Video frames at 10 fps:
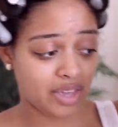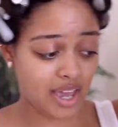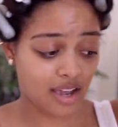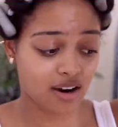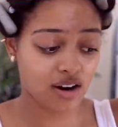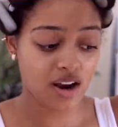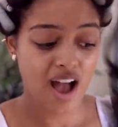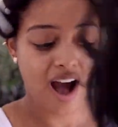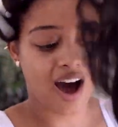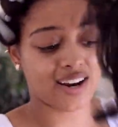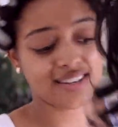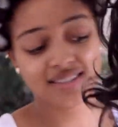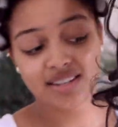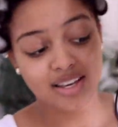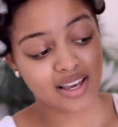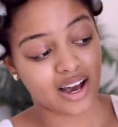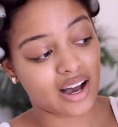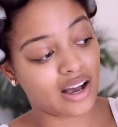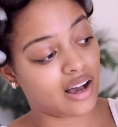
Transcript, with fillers: The hair, honestly, uh,